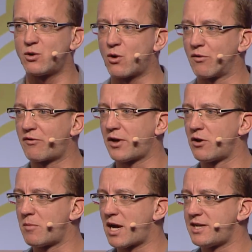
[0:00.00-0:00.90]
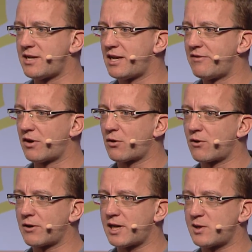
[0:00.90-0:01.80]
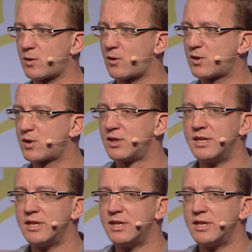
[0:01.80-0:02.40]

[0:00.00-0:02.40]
configure by the event organizers.